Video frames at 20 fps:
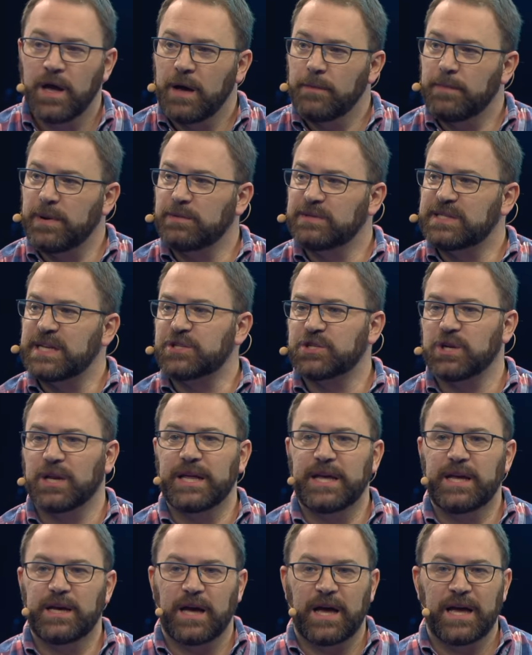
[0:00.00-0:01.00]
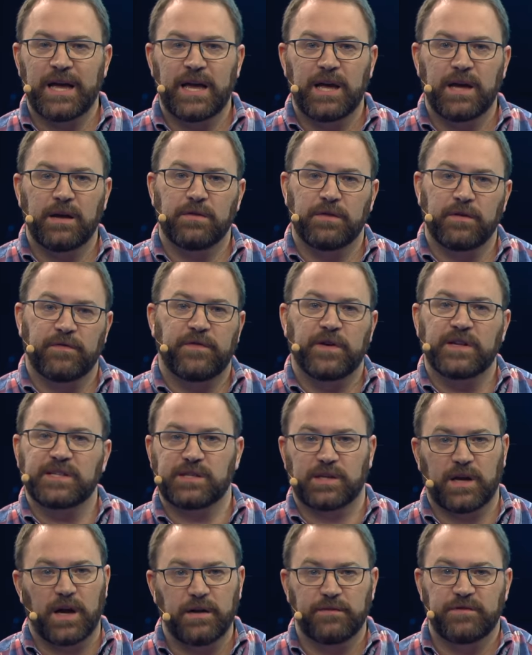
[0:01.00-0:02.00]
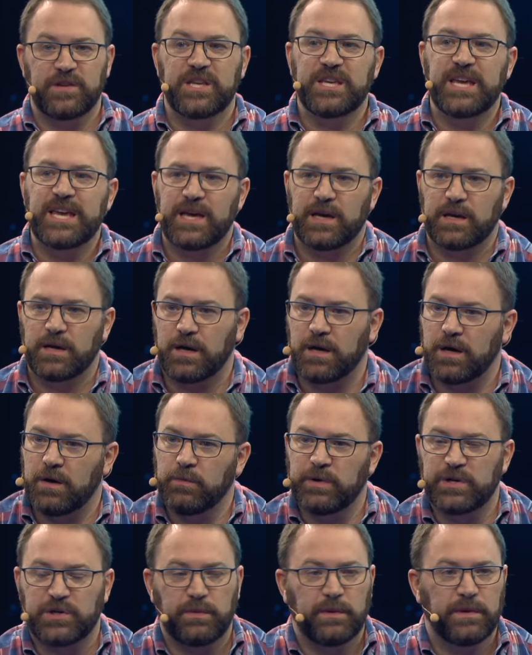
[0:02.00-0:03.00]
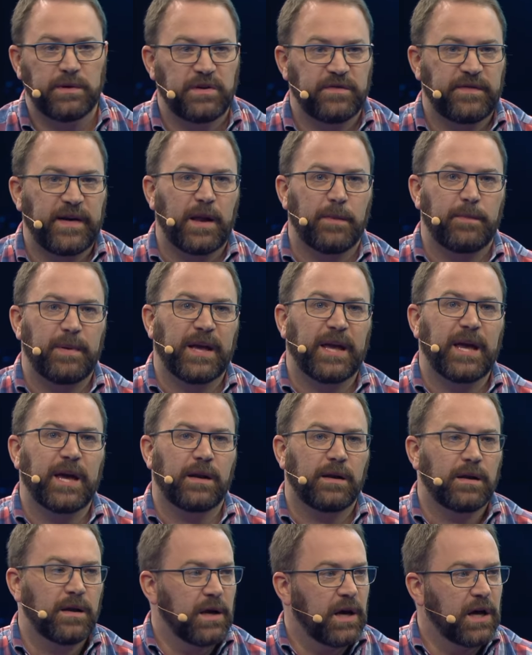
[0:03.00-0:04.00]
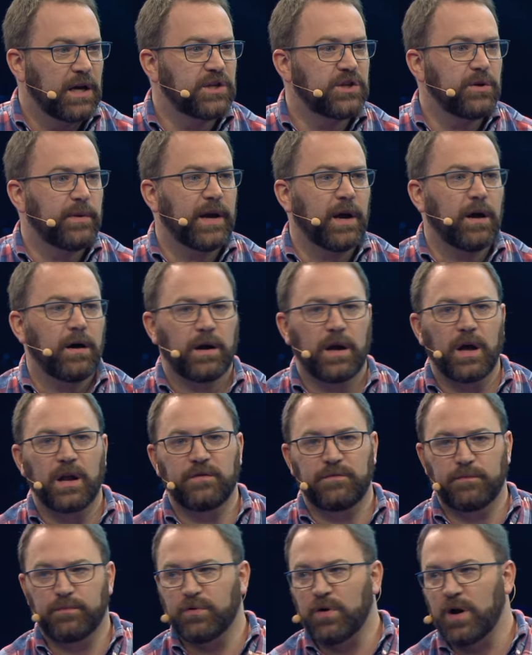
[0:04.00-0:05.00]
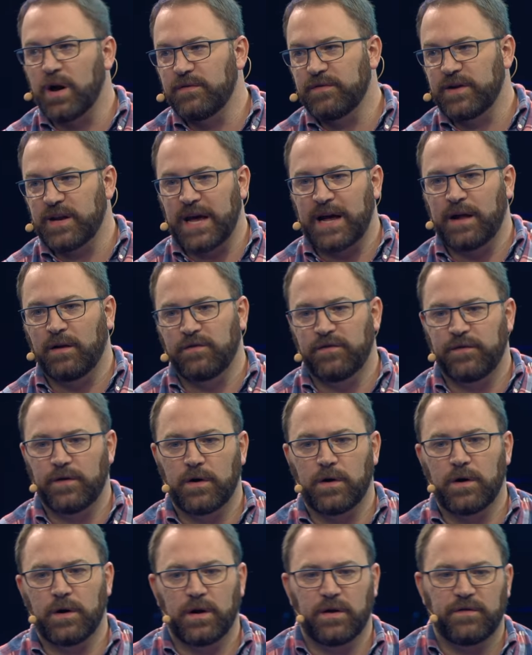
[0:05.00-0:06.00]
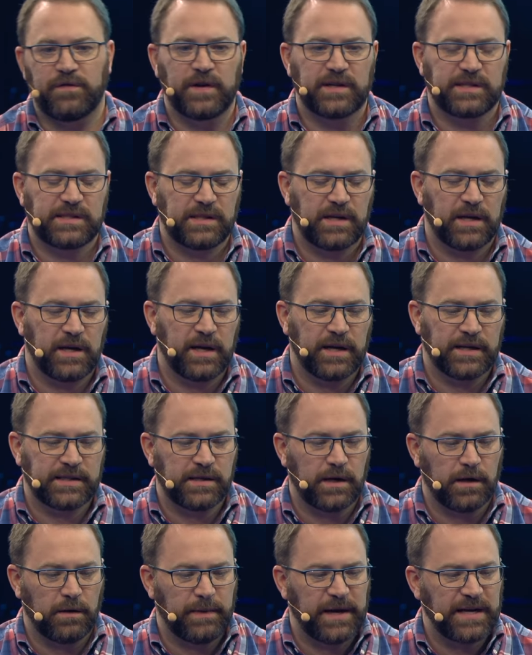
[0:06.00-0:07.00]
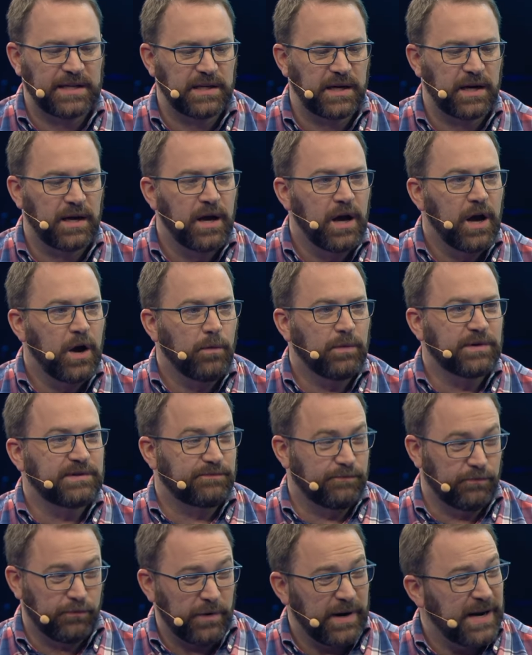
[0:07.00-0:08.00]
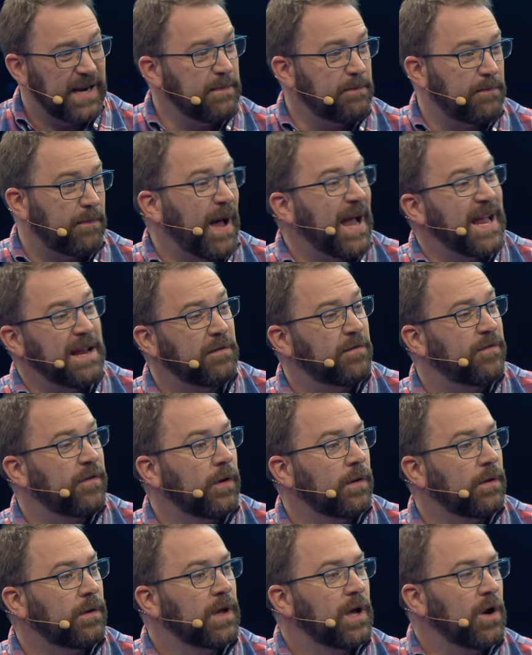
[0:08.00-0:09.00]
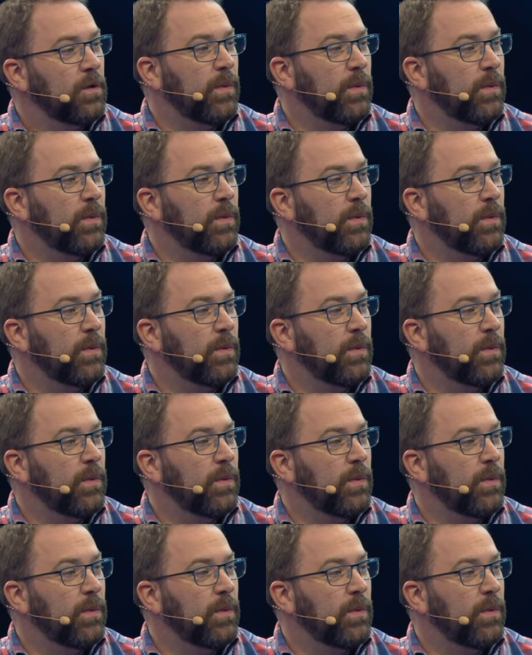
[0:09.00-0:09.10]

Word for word: but it was actually a, the first kind of year in which we were developing it and doing our kind of private alpha and our first uh, external beta was really painful.